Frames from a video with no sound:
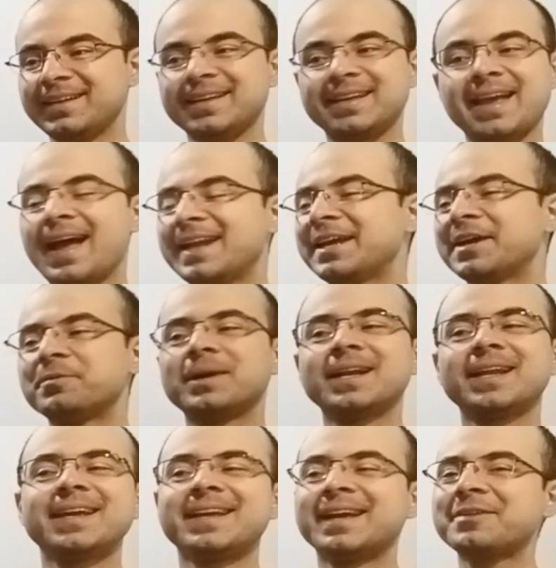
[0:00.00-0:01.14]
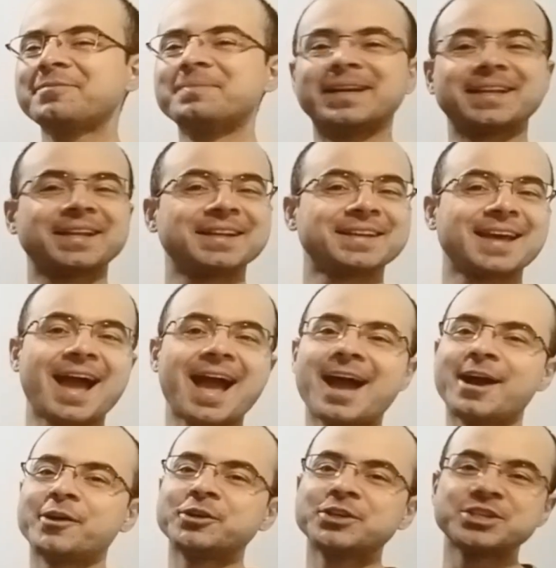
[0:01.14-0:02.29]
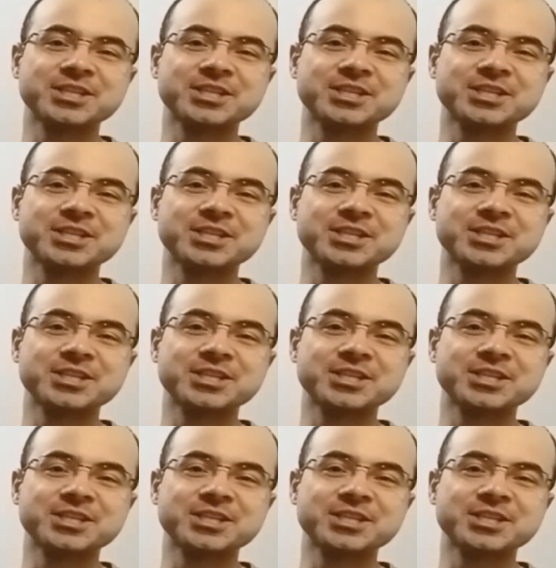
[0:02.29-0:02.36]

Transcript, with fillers: Yeah, they were like, get Matilda out.